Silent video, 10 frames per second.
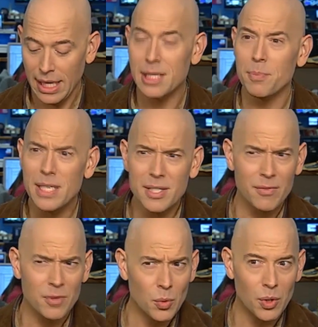It's a piece
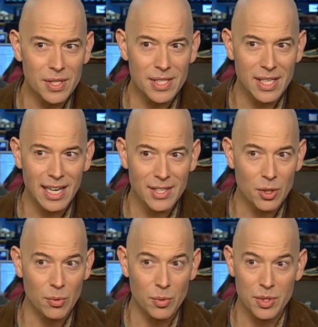of new old stock,
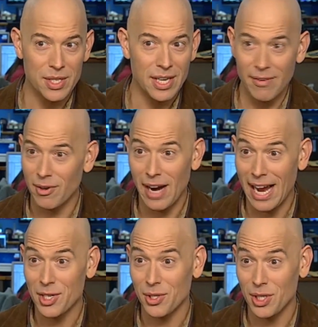so it was never
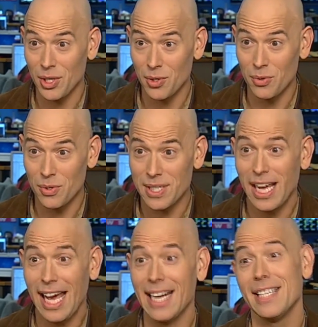actually used,
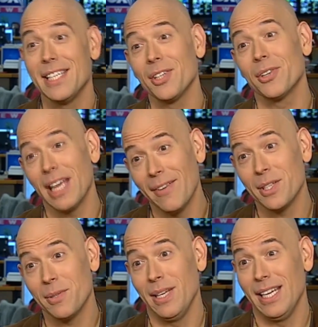and a dealer gave it
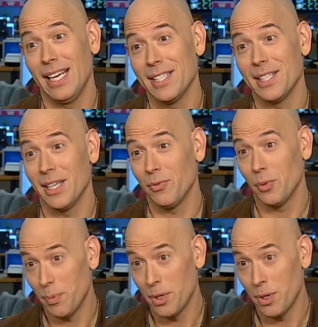to me as a gift with